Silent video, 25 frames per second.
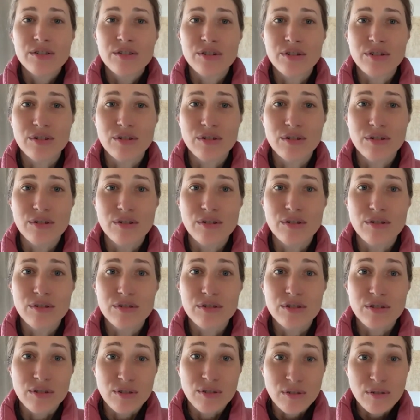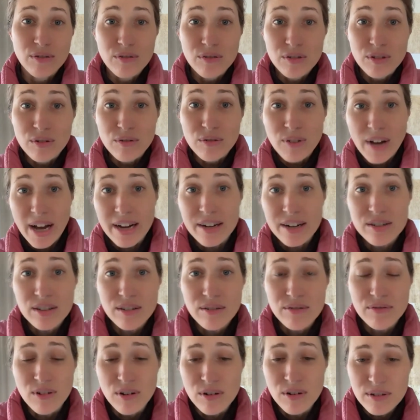to
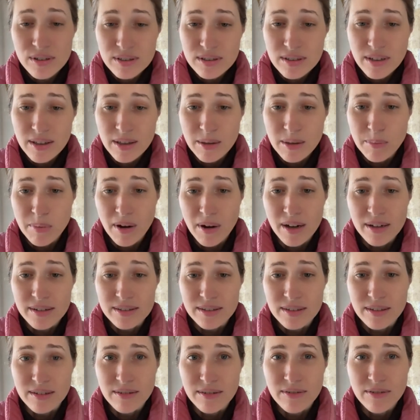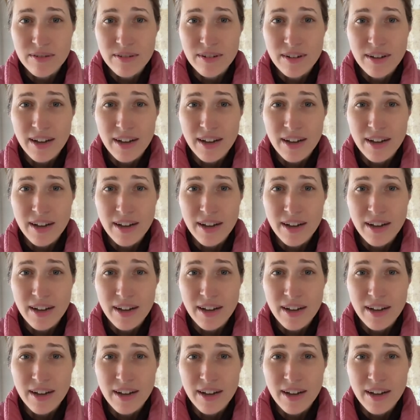actually focus on the positive.